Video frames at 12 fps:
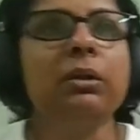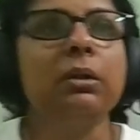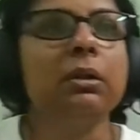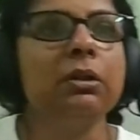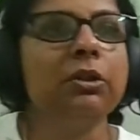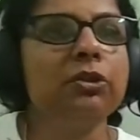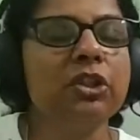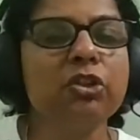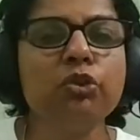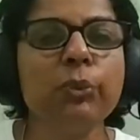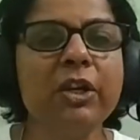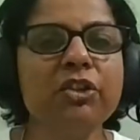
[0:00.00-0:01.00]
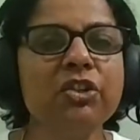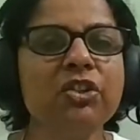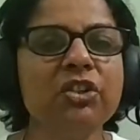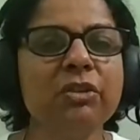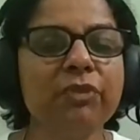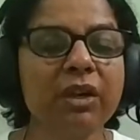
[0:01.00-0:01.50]
uh, situations
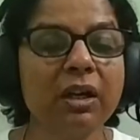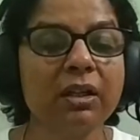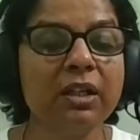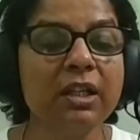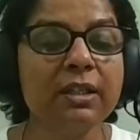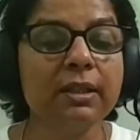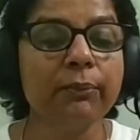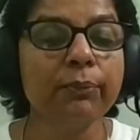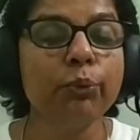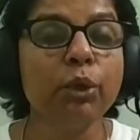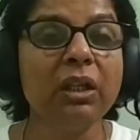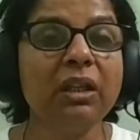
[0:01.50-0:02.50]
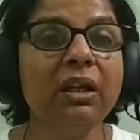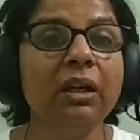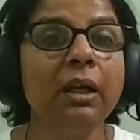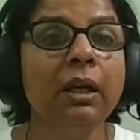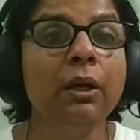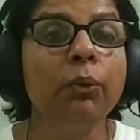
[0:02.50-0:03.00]
and difficulties, what are the
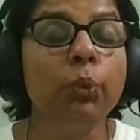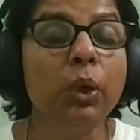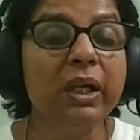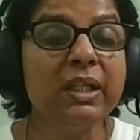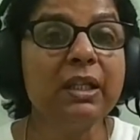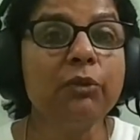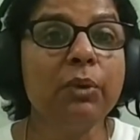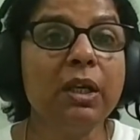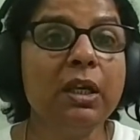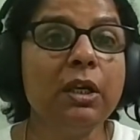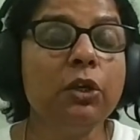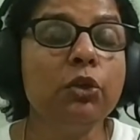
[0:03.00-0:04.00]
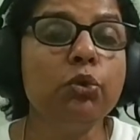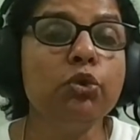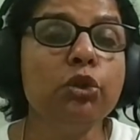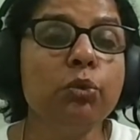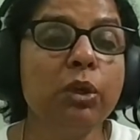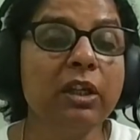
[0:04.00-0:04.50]
words that we use
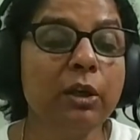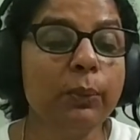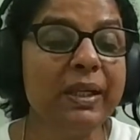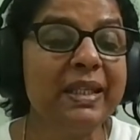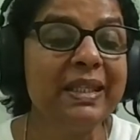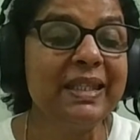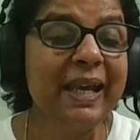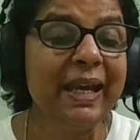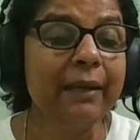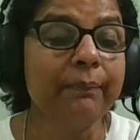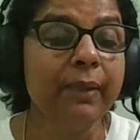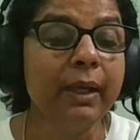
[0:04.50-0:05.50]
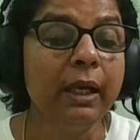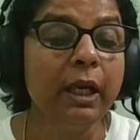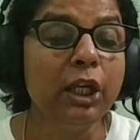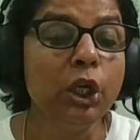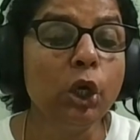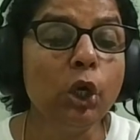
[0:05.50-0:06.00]
or what are we saying? In
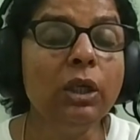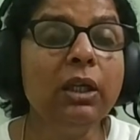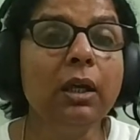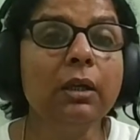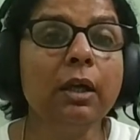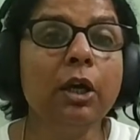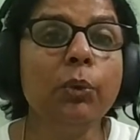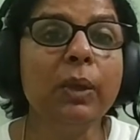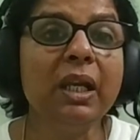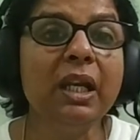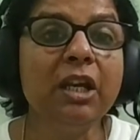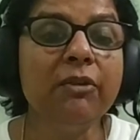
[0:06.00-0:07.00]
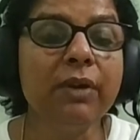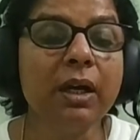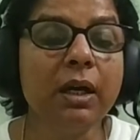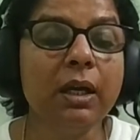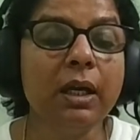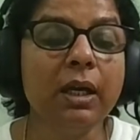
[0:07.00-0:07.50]
conduct, how we live
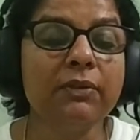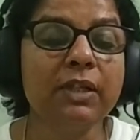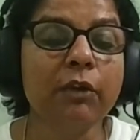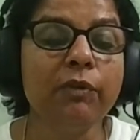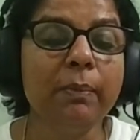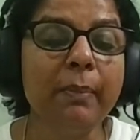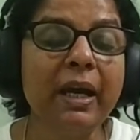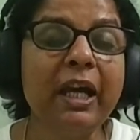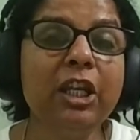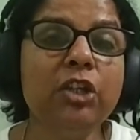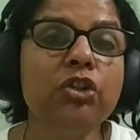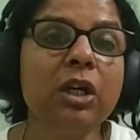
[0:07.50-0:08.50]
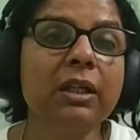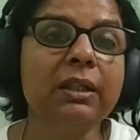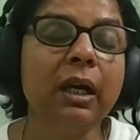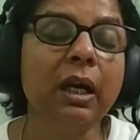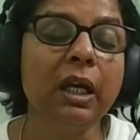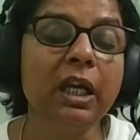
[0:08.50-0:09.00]
our lives, how we manage our
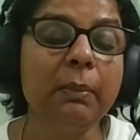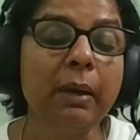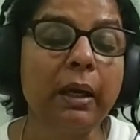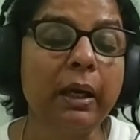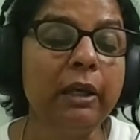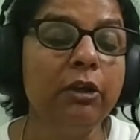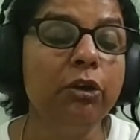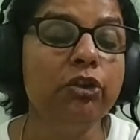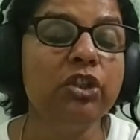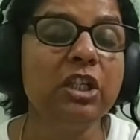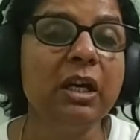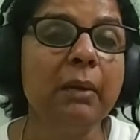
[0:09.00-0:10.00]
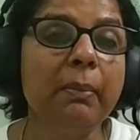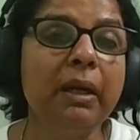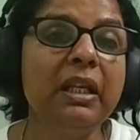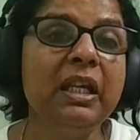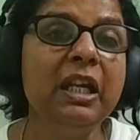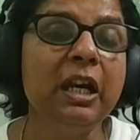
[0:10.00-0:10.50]
time, our energy, our
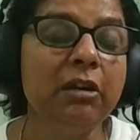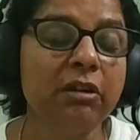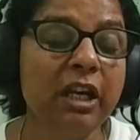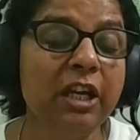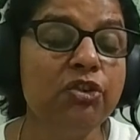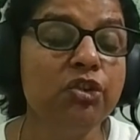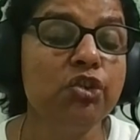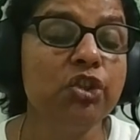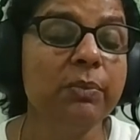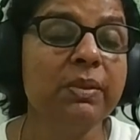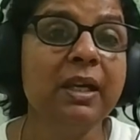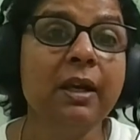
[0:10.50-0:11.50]
money, our relationships,